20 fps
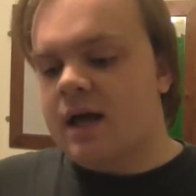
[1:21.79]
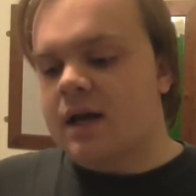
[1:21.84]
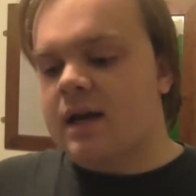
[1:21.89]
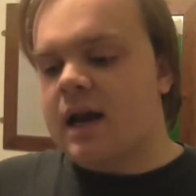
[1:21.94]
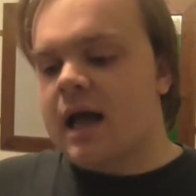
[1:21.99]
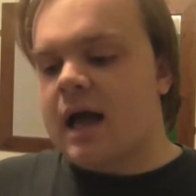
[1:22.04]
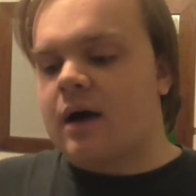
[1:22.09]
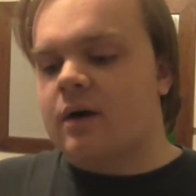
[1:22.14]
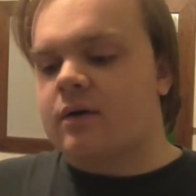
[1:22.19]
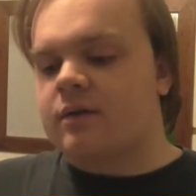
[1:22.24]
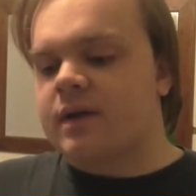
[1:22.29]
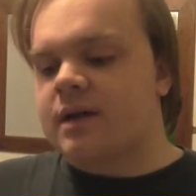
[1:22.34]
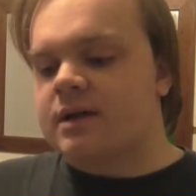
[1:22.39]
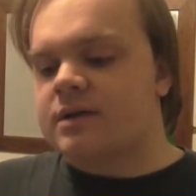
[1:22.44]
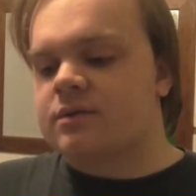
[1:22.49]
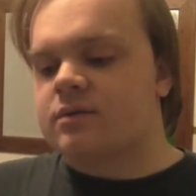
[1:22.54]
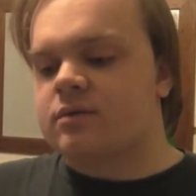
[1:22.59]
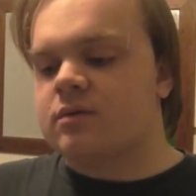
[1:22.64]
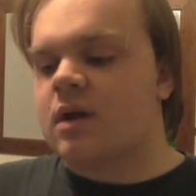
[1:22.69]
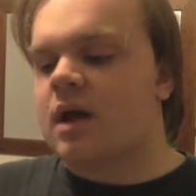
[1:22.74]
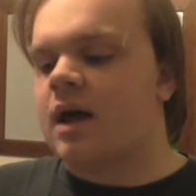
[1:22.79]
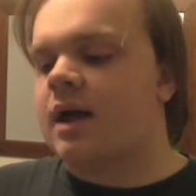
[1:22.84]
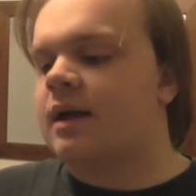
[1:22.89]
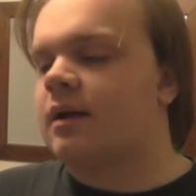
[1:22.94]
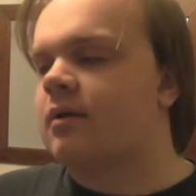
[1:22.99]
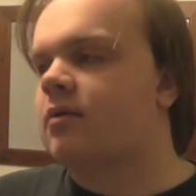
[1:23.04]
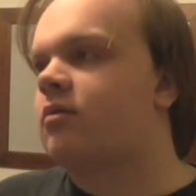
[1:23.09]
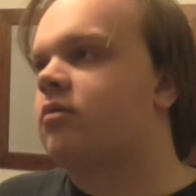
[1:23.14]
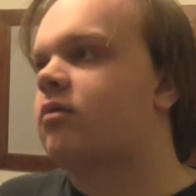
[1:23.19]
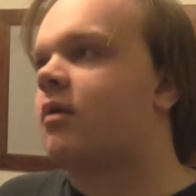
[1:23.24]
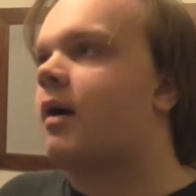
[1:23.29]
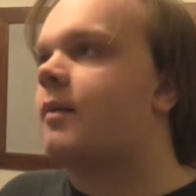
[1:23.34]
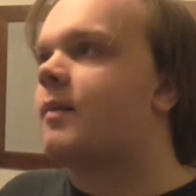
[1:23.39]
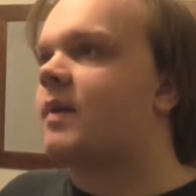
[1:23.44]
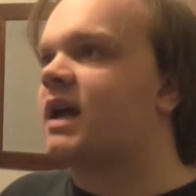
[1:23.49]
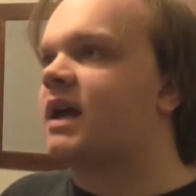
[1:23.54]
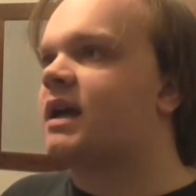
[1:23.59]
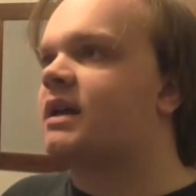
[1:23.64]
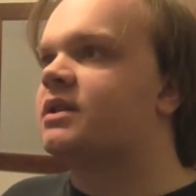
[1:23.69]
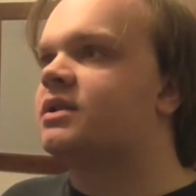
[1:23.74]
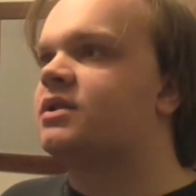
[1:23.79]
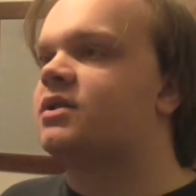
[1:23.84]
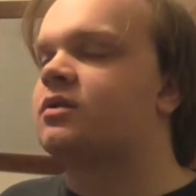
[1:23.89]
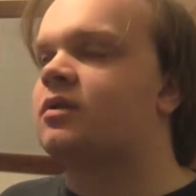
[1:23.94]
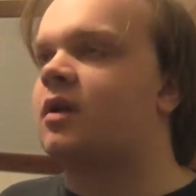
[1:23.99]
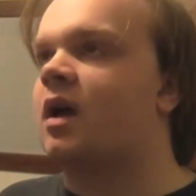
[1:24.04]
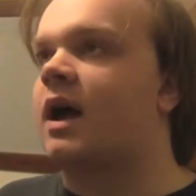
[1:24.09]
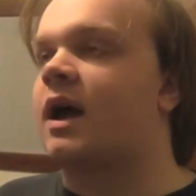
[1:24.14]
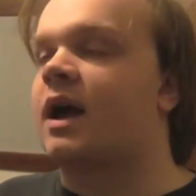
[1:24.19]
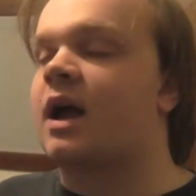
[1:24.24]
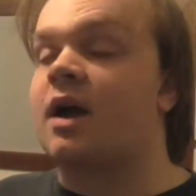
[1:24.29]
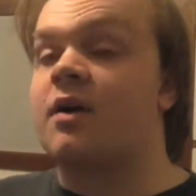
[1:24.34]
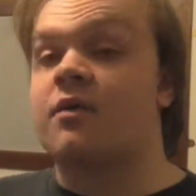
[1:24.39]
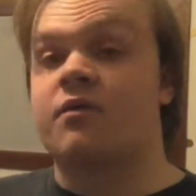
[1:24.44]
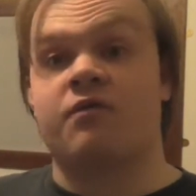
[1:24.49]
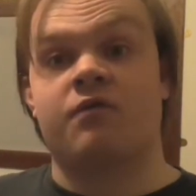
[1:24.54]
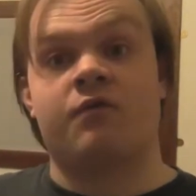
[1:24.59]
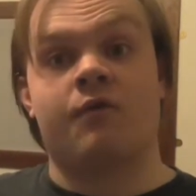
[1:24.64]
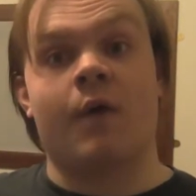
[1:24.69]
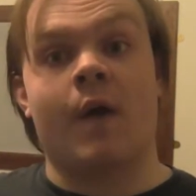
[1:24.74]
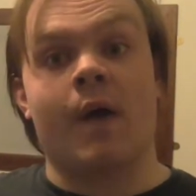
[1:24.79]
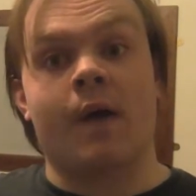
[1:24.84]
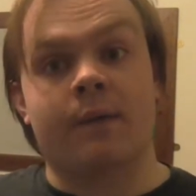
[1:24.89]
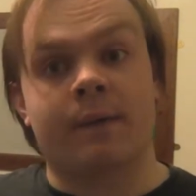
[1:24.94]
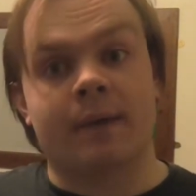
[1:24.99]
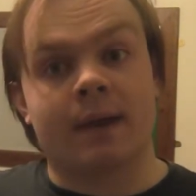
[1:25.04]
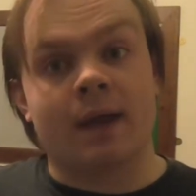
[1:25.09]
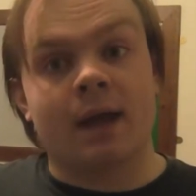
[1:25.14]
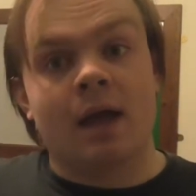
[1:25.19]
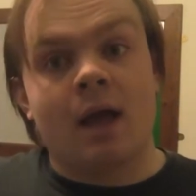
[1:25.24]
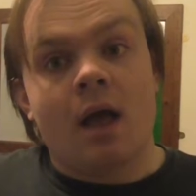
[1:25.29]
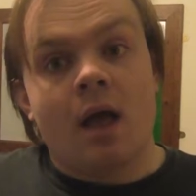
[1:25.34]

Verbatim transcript: Now that's all like cramming into like a very